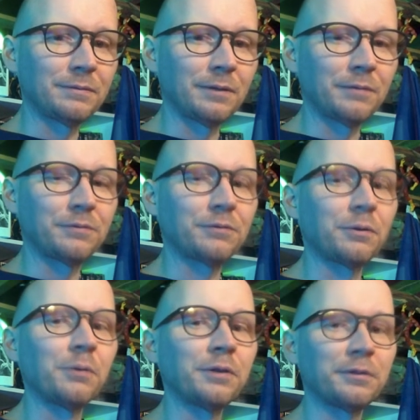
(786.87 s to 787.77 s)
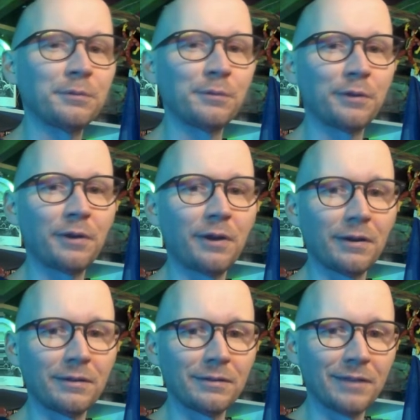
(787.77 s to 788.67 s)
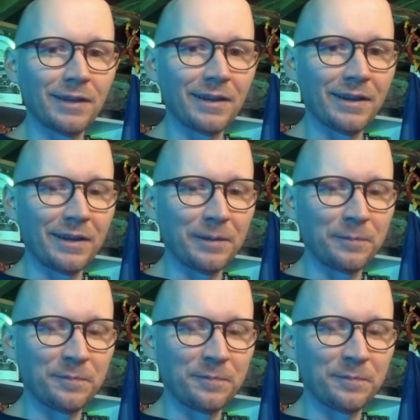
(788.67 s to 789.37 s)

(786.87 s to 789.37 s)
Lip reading: scrolling through the card like I am.